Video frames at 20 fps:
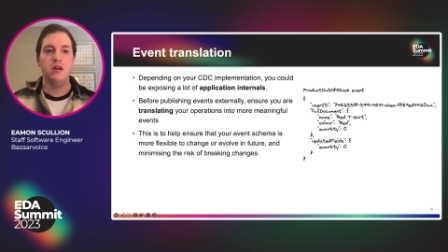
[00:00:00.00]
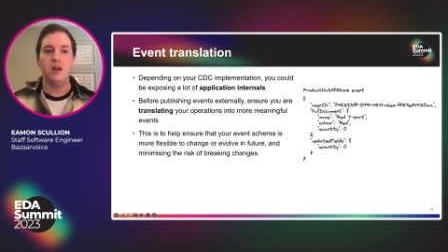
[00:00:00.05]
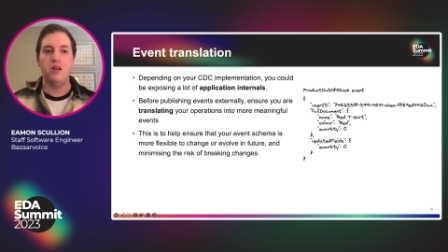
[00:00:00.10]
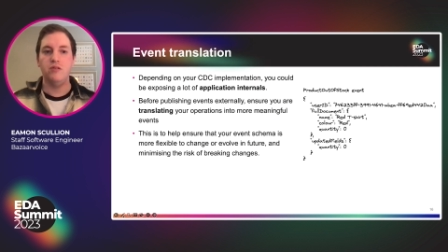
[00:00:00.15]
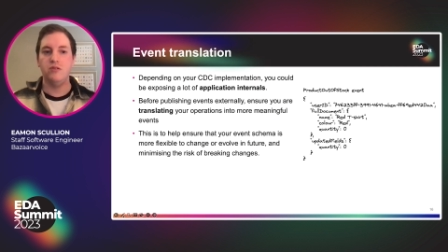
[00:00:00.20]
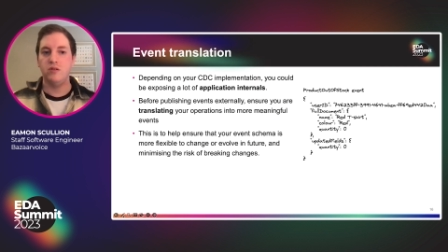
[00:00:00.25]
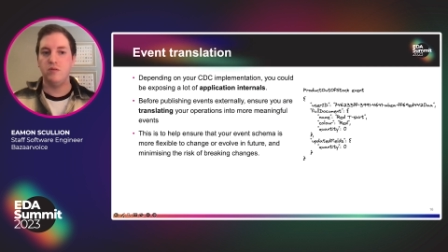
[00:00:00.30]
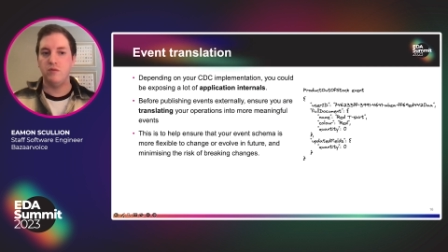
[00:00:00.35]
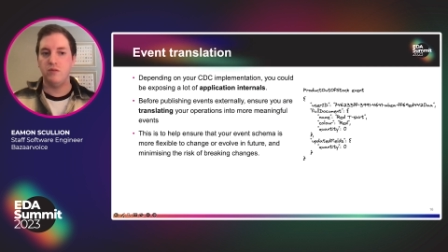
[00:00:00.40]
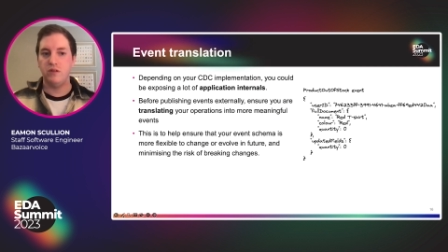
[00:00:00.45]
In
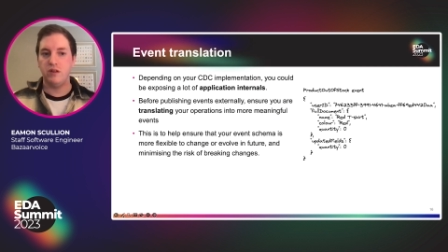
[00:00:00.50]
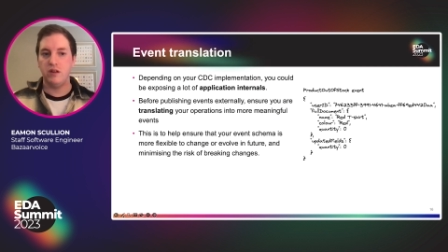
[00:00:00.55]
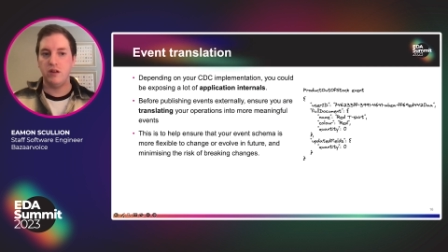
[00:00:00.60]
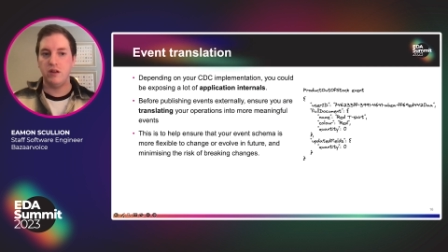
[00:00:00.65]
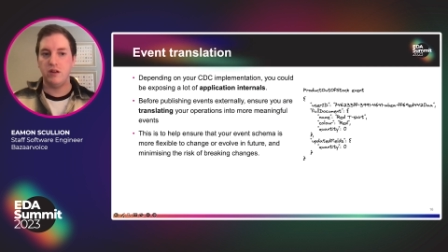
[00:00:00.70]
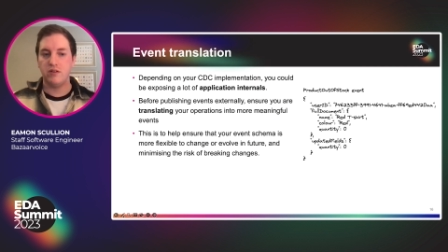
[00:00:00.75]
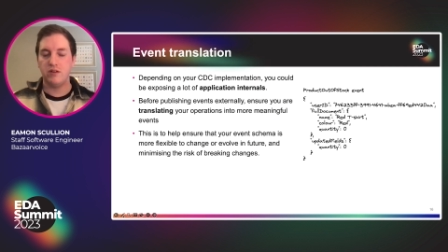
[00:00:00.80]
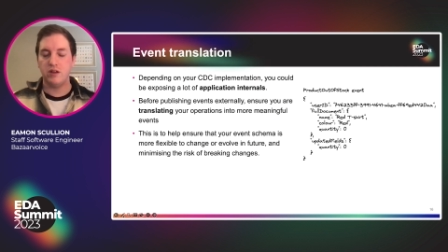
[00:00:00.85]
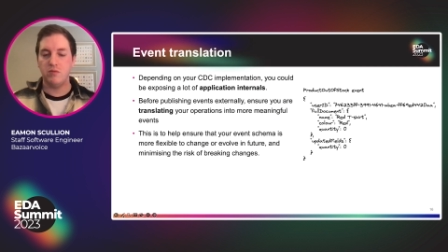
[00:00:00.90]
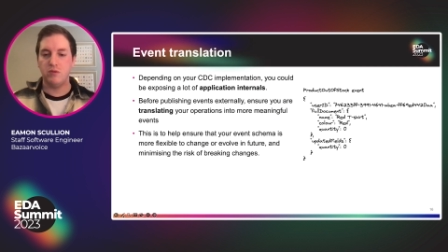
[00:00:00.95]
some of the
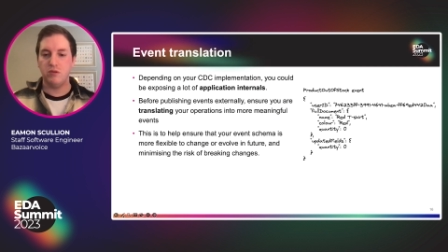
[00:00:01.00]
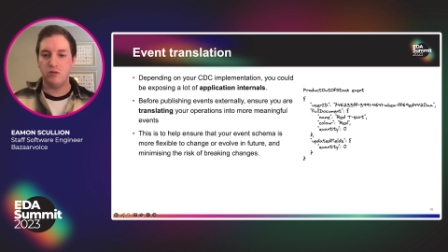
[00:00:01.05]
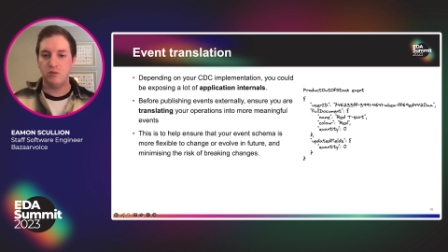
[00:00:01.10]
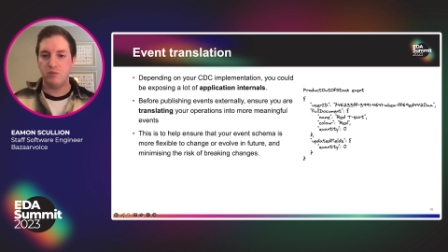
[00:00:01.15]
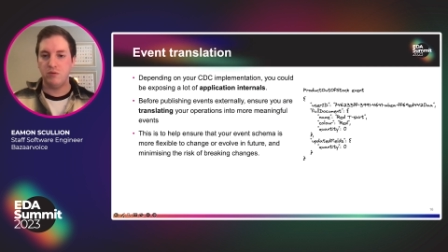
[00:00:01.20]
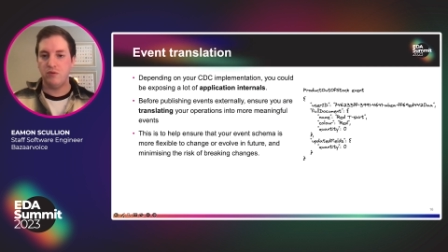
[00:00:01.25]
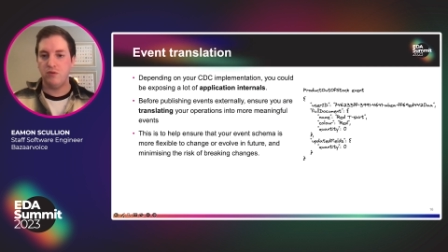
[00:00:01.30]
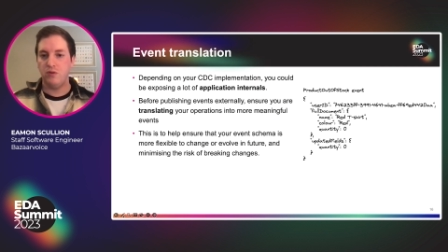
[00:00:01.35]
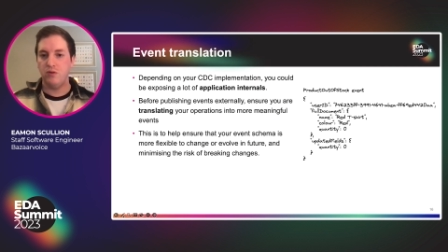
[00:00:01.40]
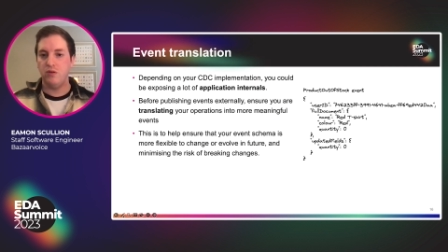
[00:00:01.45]
examples
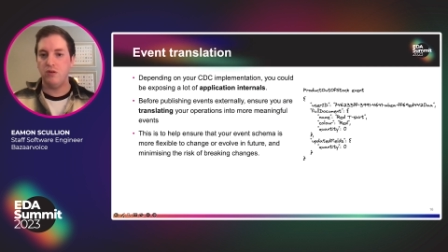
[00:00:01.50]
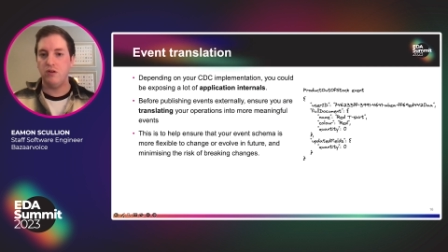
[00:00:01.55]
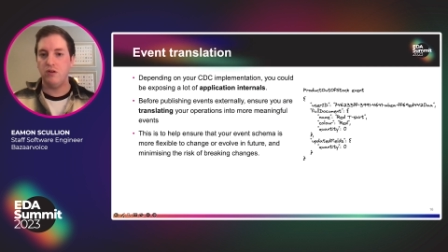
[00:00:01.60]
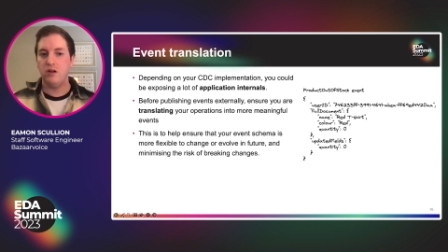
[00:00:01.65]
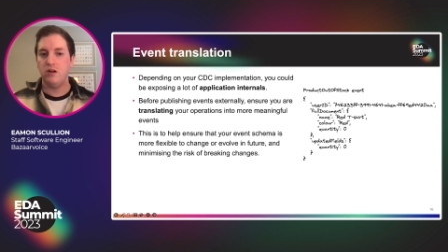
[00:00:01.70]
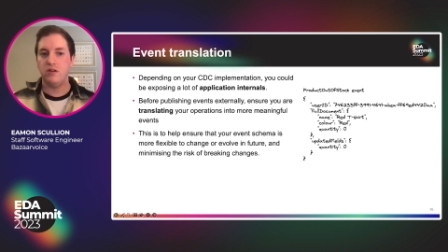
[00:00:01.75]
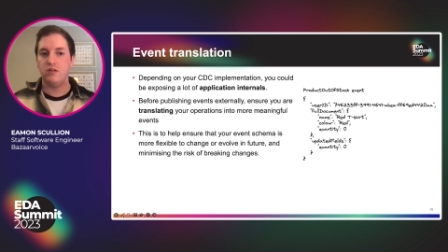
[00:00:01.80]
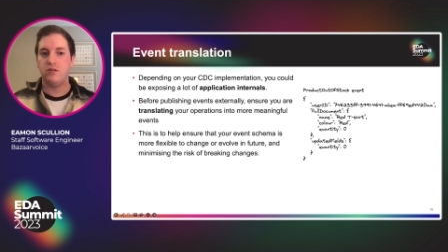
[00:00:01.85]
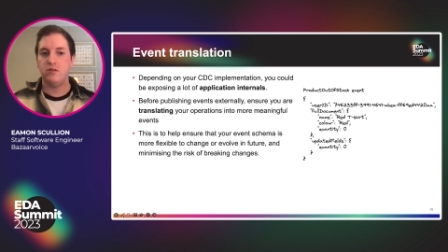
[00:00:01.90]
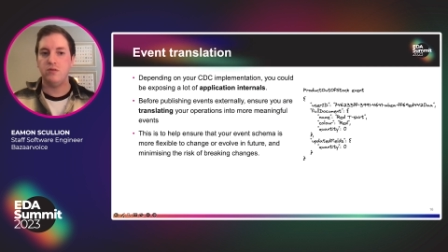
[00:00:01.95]
before,
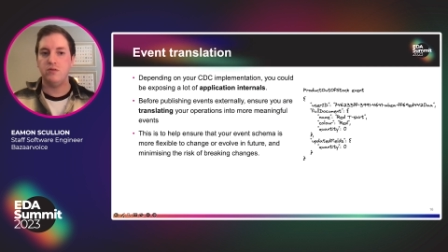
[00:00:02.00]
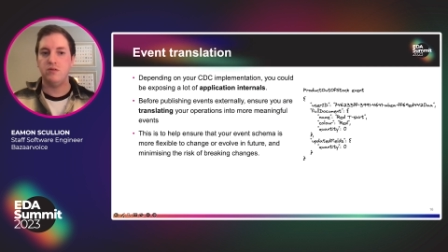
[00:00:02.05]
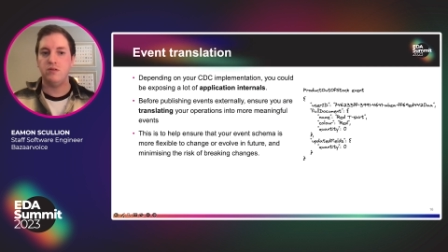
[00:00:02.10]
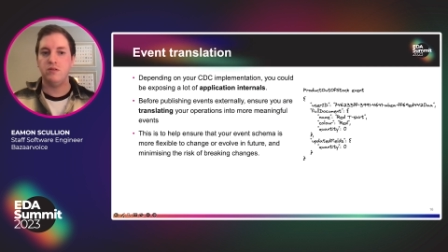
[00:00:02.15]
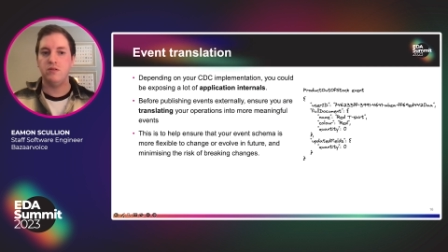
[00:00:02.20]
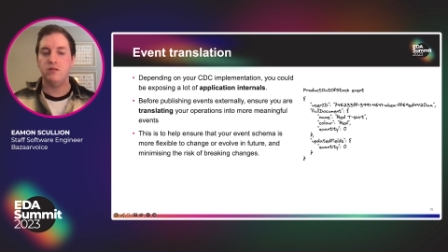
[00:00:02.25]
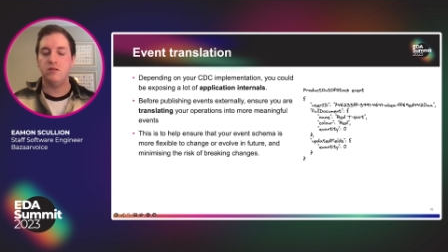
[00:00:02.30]
I showed